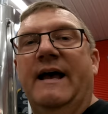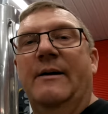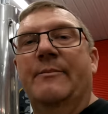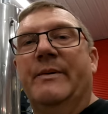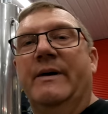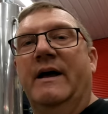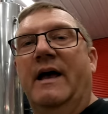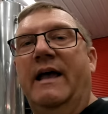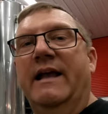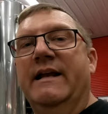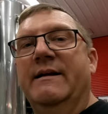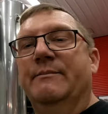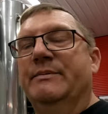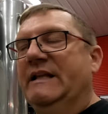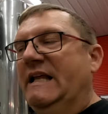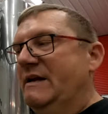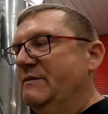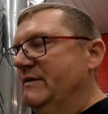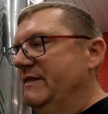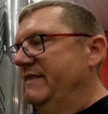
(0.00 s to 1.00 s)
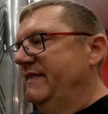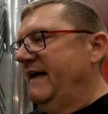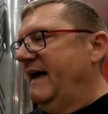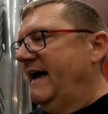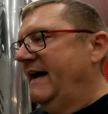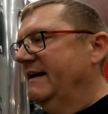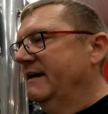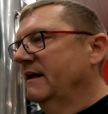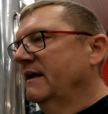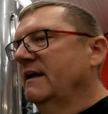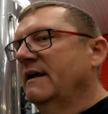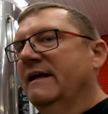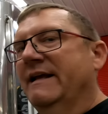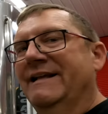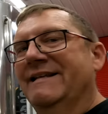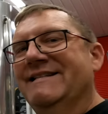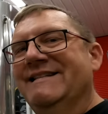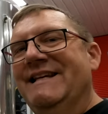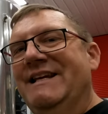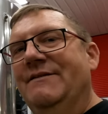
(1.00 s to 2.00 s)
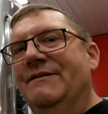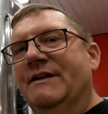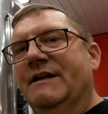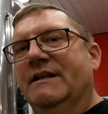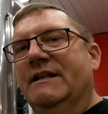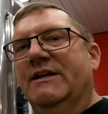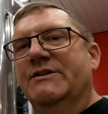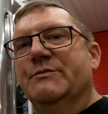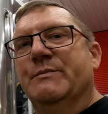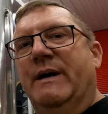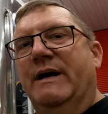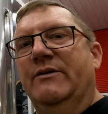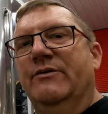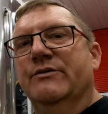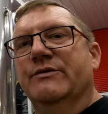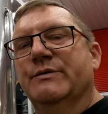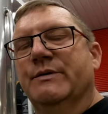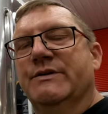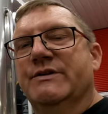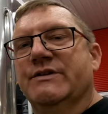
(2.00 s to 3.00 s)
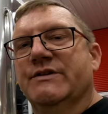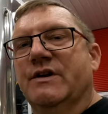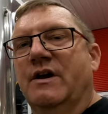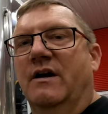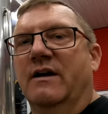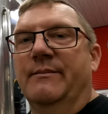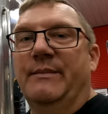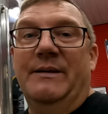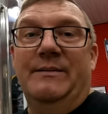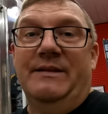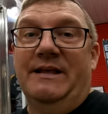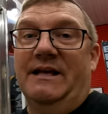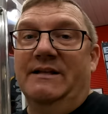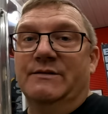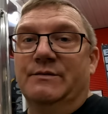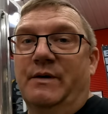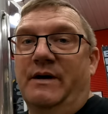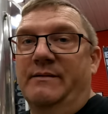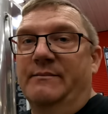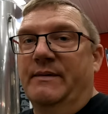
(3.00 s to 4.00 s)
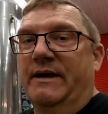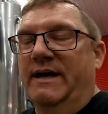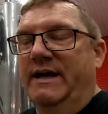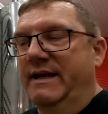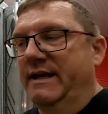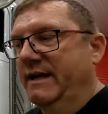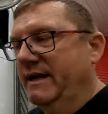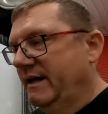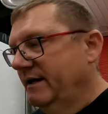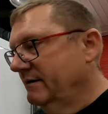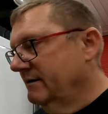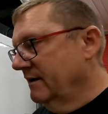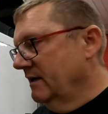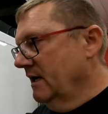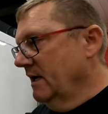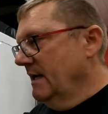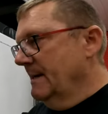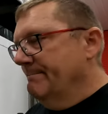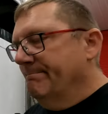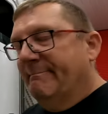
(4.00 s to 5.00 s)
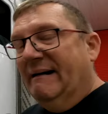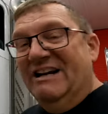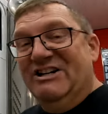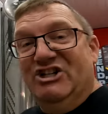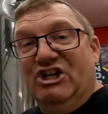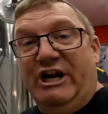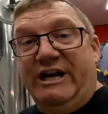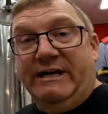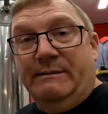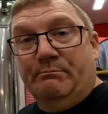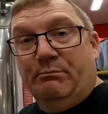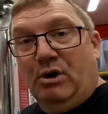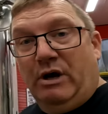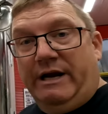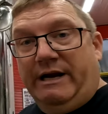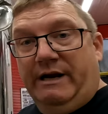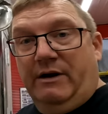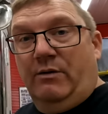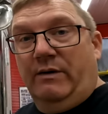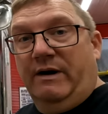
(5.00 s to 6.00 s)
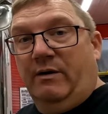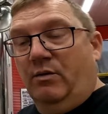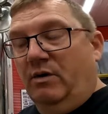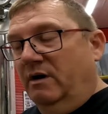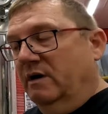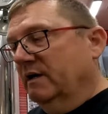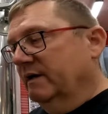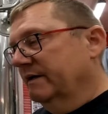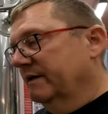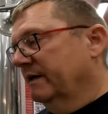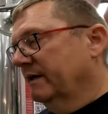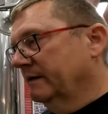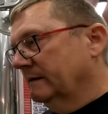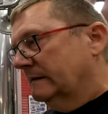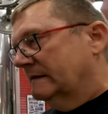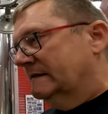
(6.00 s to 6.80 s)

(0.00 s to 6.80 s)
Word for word: up, I'm gonna play with that and see if the clutch micro switch is gone, and maybe that's why my my Drake brake quit working.